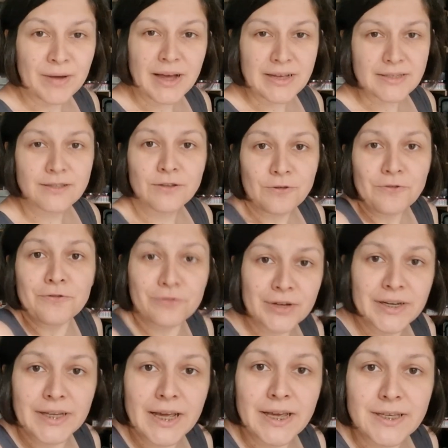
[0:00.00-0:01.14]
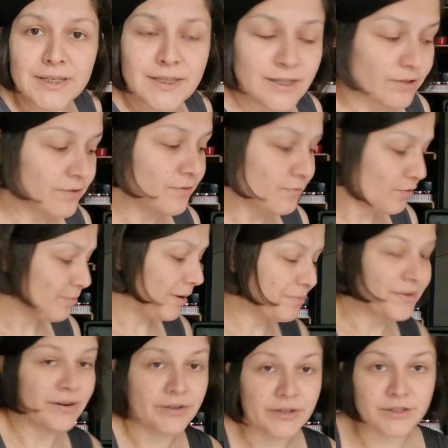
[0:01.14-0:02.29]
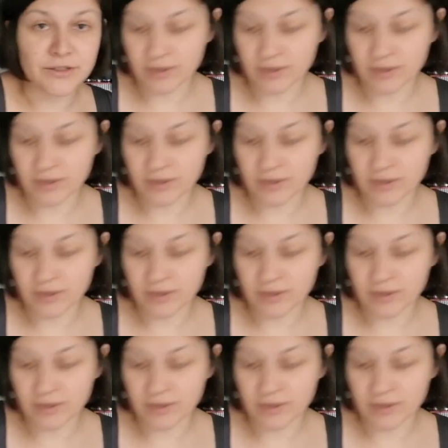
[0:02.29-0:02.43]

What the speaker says: past 3 days for my period to